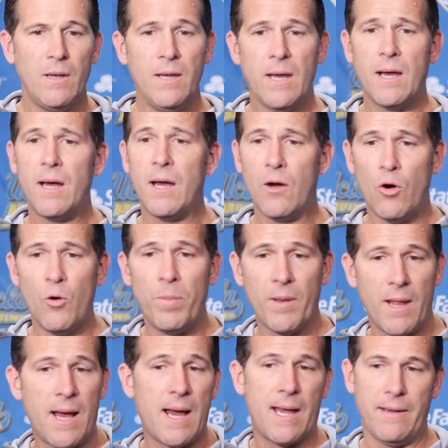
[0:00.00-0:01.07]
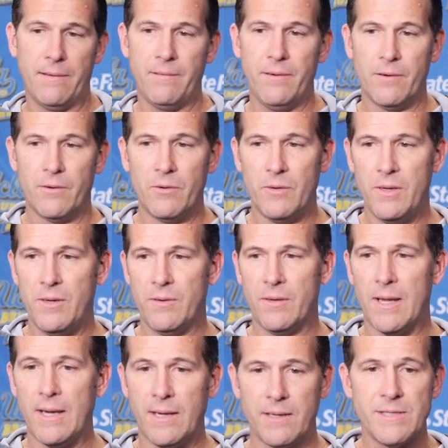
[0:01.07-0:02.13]
Yeah, I hope a lot.
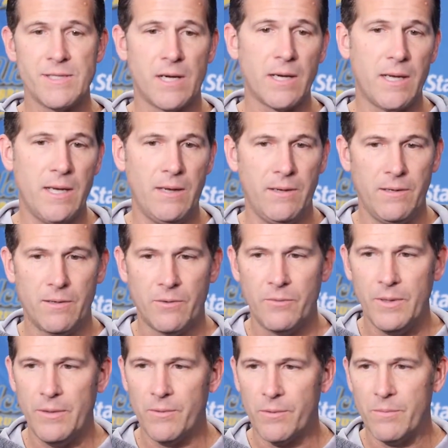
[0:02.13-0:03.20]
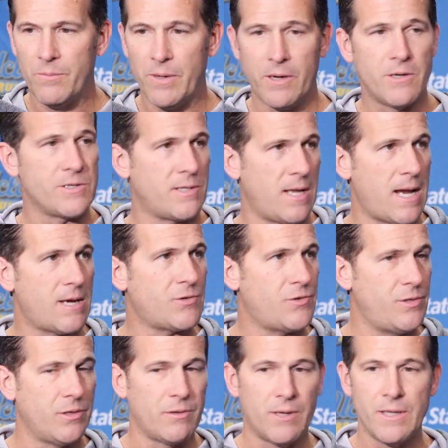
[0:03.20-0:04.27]
Like Kentucky, we were embarrassed
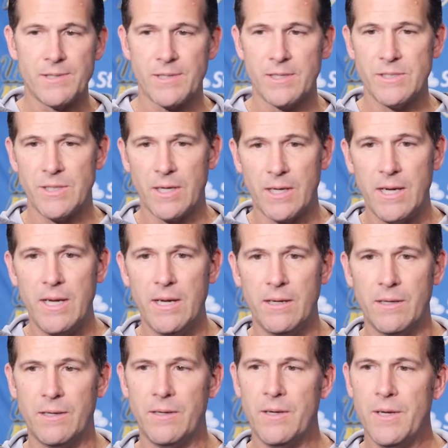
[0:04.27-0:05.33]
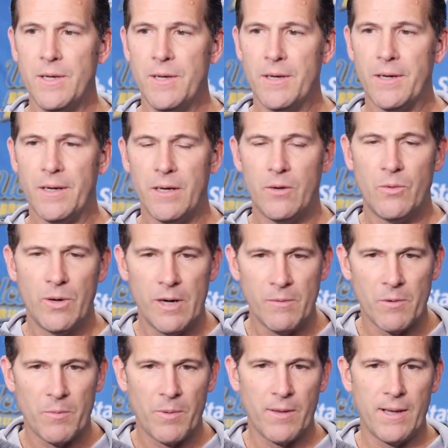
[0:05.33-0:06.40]
last year against Kentucky. And we're
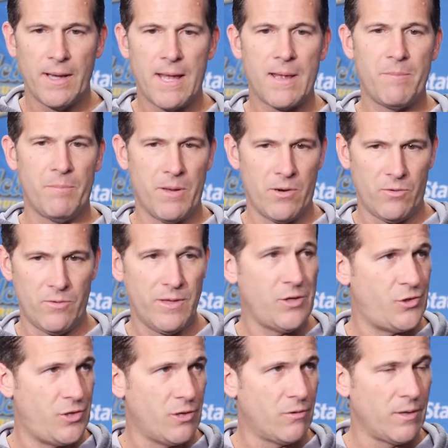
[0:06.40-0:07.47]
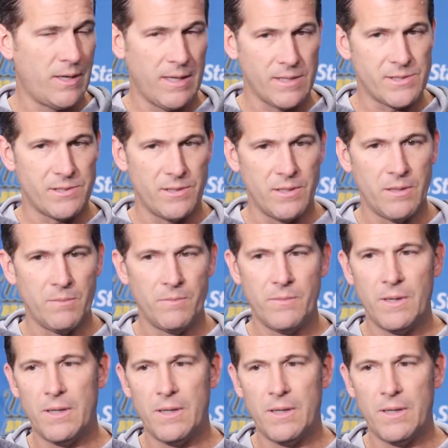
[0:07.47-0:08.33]
able to play a lot better this year against them.